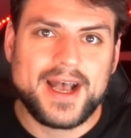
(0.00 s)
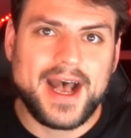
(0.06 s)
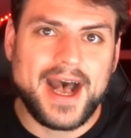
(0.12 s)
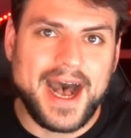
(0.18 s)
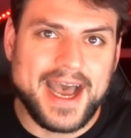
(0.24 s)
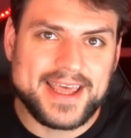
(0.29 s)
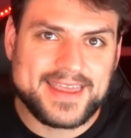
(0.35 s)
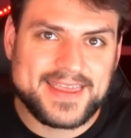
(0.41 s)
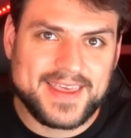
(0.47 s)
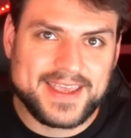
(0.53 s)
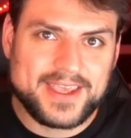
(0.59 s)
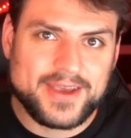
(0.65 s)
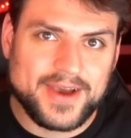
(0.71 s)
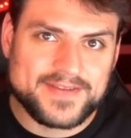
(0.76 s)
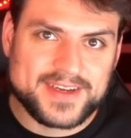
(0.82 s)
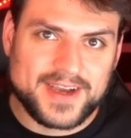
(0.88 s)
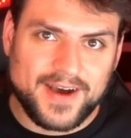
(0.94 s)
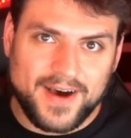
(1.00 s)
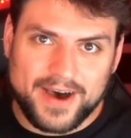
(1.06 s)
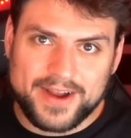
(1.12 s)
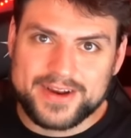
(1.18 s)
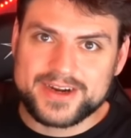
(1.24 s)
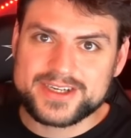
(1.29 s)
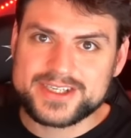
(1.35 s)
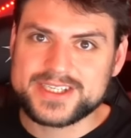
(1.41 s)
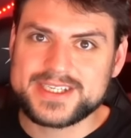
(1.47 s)
I think you have to
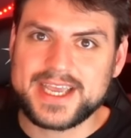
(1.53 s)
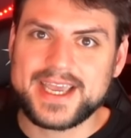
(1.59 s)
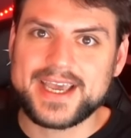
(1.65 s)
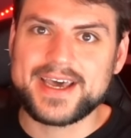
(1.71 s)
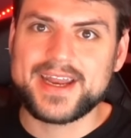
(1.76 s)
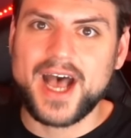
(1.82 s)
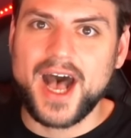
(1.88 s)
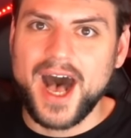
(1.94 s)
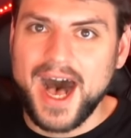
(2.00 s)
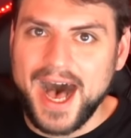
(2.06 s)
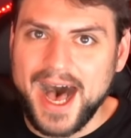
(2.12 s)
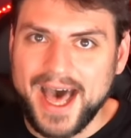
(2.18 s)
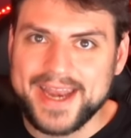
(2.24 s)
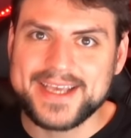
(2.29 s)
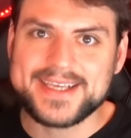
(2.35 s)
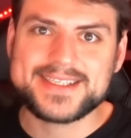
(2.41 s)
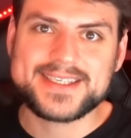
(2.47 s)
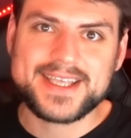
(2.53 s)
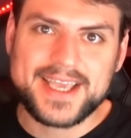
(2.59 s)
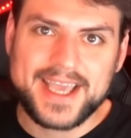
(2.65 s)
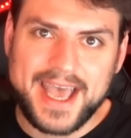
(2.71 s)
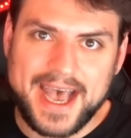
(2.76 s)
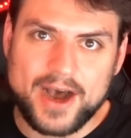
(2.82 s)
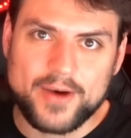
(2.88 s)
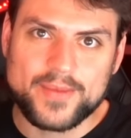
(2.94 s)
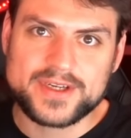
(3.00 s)
understand, honestly,
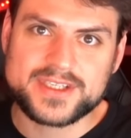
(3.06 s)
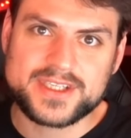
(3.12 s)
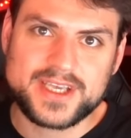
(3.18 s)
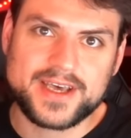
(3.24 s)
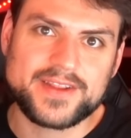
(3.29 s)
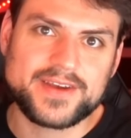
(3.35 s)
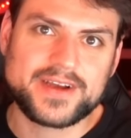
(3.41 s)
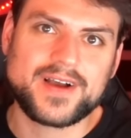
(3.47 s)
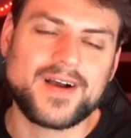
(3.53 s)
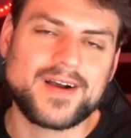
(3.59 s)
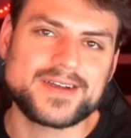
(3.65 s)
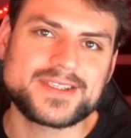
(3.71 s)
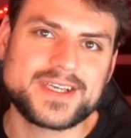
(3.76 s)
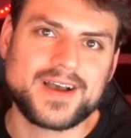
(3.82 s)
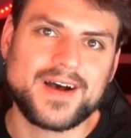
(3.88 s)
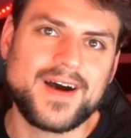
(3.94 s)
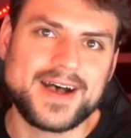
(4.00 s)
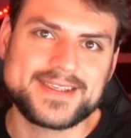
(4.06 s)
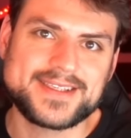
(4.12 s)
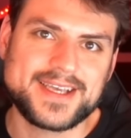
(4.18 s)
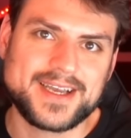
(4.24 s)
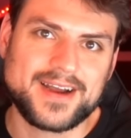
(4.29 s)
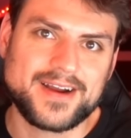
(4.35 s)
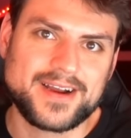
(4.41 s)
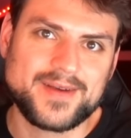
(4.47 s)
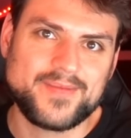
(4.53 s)
how much the other cards cost
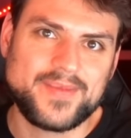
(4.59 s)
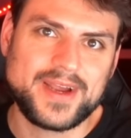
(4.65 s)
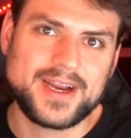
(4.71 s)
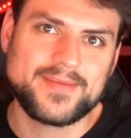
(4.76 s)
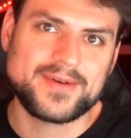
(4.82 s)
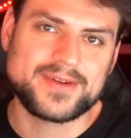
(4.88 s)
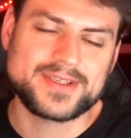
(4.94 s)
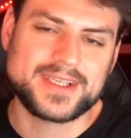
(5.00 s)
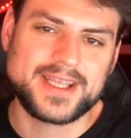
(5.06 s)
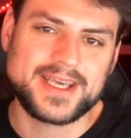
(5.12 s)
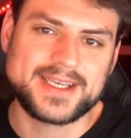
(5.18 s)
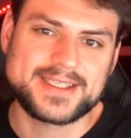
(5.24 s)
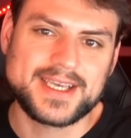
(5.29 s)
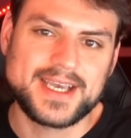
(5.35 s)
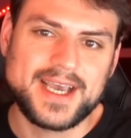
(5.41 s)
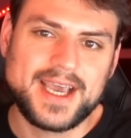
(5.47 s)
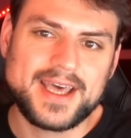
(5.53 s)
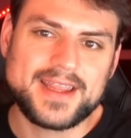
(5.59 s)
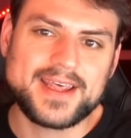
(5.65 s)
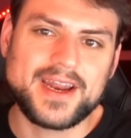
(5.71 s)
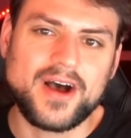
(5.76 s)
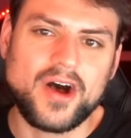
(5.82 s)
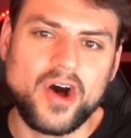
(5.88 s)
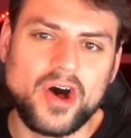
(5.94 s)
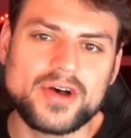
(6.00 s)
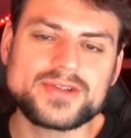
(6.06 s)
that are comparable to this. And then
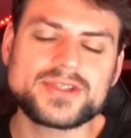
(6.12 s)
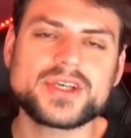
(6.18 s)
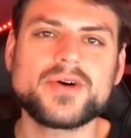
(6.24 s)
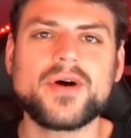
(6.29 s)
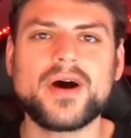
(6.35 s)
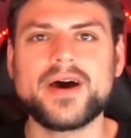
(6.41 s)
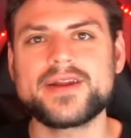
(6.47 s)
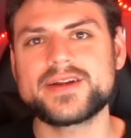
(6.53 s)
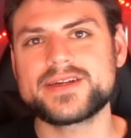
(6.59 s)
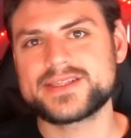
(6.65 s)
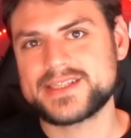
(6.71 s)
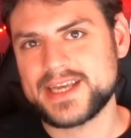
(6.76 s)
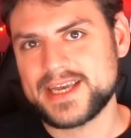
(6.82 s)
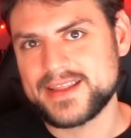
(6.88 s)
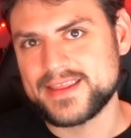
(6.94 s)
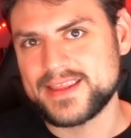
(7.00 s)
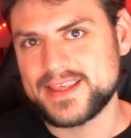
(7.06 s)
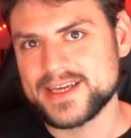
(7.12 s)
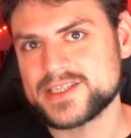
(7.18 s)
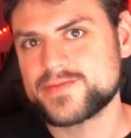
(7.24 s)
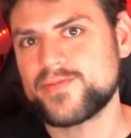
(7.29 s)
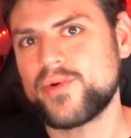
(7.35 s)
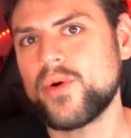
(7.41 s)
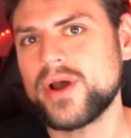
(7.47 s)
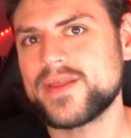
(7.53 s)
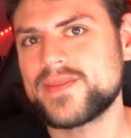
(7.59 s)
also understand this
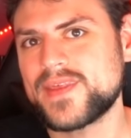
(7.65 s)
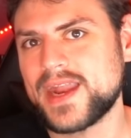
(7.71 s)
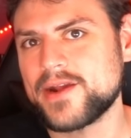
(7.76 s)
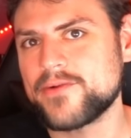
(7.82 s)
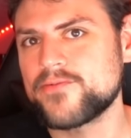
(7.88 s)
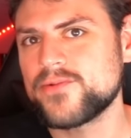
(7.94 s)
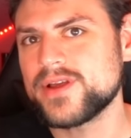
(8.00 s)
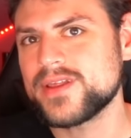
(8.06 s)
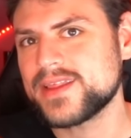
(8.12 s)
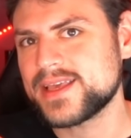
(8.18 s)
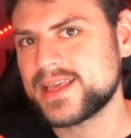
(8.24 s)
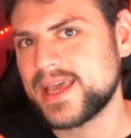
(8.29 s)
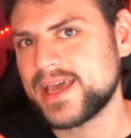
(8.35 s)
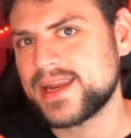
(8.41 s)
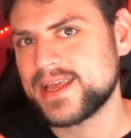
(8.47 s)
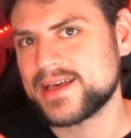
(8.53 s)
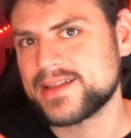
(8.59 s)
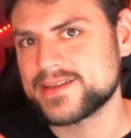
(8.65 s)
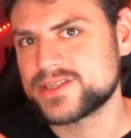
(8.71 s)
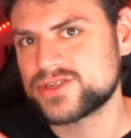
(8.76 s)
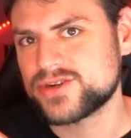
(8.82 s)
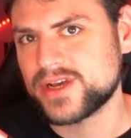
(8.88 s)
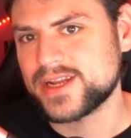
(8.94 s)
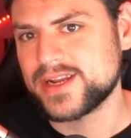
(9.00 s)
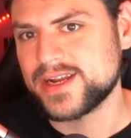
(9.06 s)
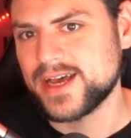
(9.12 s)
point that I really can't
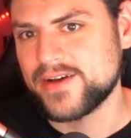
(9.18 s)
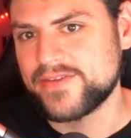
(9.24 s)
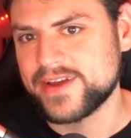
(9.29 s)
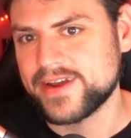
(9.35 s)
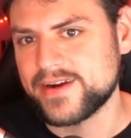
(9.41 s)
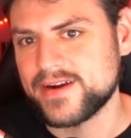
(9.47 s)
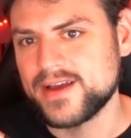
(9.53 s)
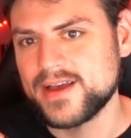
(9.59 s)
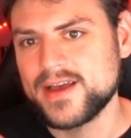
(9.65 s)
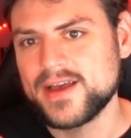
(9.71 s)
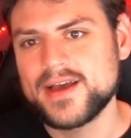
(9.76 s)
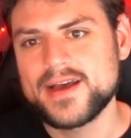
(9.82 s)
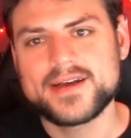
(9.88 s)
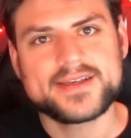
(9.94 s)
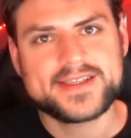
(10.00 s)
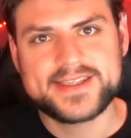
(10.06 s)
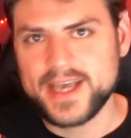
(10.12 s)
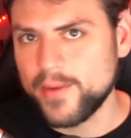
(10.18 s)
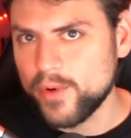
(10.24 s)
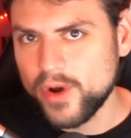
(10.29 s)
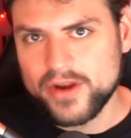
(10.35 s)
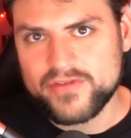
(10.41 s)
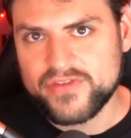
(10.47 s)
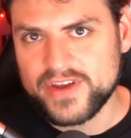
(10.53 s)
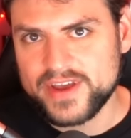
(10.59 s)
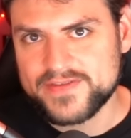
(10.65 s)
illustrate enough here. Sub
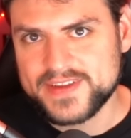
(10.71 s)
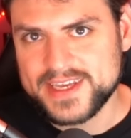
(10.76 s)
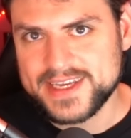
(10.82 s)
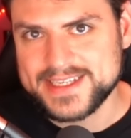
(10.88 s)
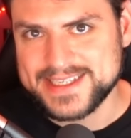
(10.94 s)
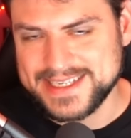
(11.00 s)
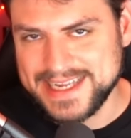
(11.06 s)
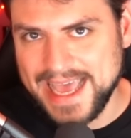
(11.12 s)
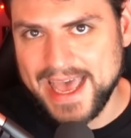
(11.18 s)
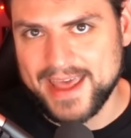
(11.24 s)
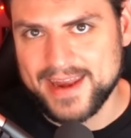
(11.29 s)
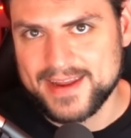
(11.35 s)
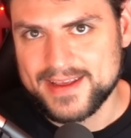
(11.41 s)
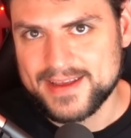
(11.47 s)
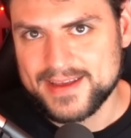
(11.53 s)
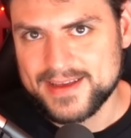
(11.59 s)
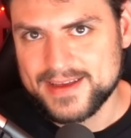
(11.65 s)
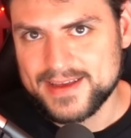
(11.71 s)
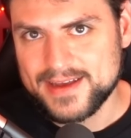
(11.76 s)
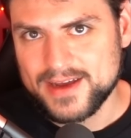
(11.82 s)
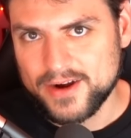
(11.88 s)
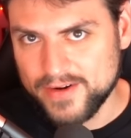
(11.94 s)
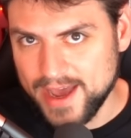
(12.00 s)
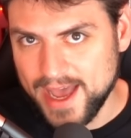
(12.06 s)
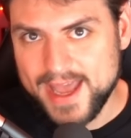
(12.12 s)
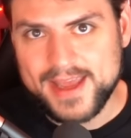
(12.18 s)
150 is dead,
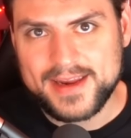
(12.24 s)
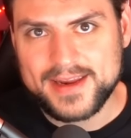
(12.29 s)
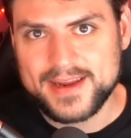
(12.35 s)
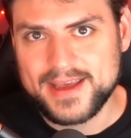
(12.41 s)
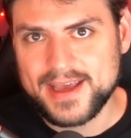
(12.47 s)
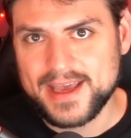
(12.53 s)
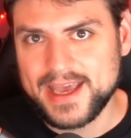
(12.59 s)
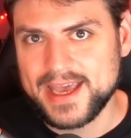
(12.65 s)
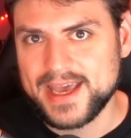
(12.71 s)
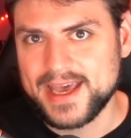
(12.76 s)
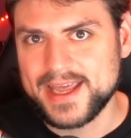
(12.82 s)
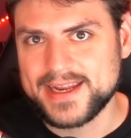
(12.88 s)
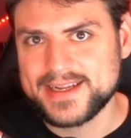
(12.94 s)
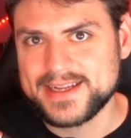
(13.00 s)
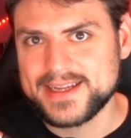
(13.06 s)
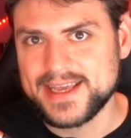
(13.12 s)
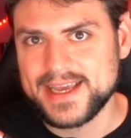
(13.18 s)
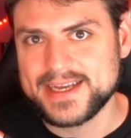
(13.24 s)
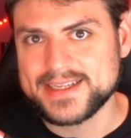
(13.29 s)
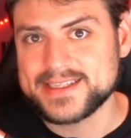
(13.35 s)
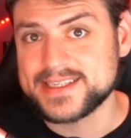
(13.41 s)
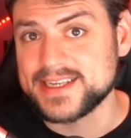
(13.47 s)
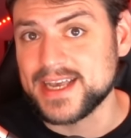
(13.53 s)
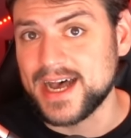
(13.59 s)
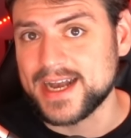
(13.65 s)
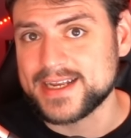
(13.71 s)
all right? And it
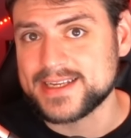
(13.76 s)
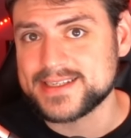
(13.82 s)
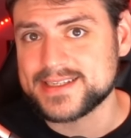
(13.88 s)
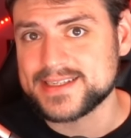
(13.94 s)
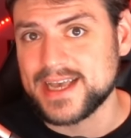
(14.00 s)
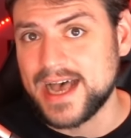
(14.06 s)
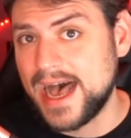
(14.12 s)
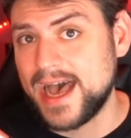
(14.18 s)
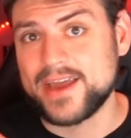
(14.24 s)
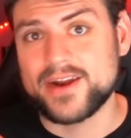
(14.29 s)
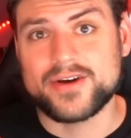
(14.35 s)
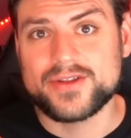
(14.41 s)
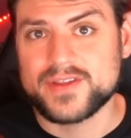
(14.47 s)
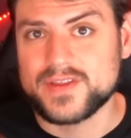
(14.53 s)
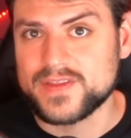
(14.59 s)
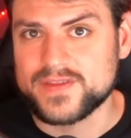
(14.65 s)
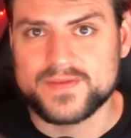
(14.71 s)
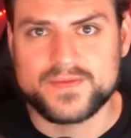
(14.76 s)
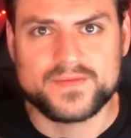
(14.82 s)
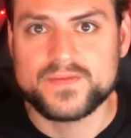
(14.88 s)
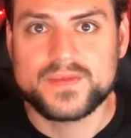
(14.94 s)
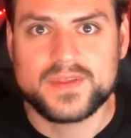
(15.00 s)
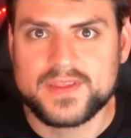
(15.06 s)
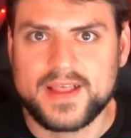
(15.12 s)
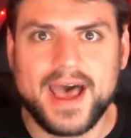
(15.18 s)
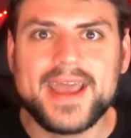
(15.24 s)
sucks. I don't
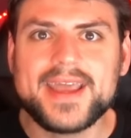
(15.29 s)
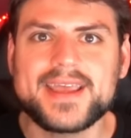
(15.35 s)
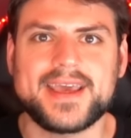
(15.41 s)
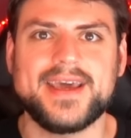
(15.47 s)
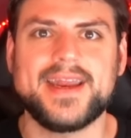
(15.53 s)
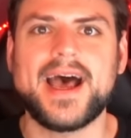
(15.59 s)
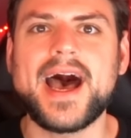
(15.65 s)
like it.